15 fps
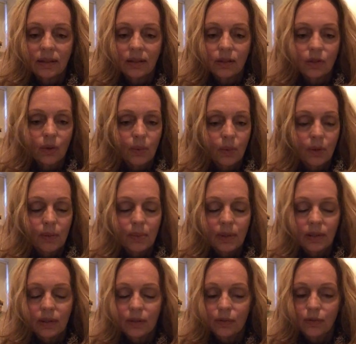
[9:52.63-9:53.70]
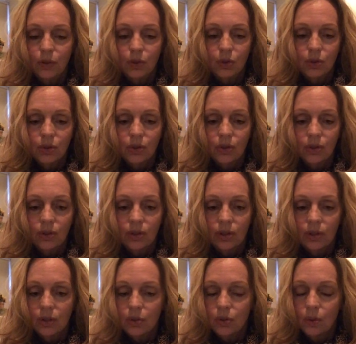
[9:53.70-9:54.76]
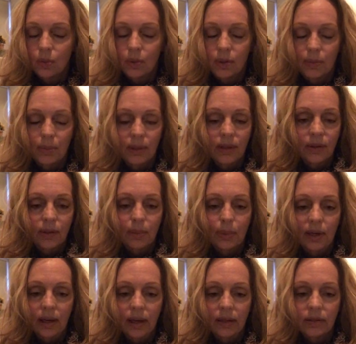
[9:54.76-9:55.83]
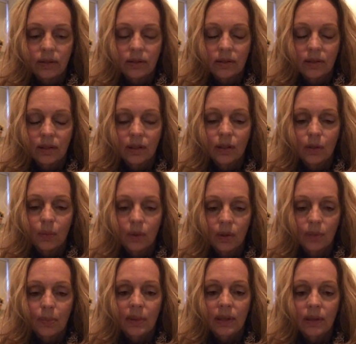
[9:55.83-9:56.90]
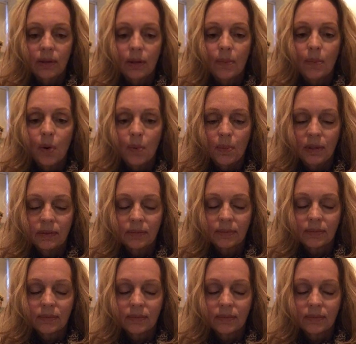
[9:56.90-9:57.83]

You don't want to be in the future. You don't want to be in the past. You want to be in the moment.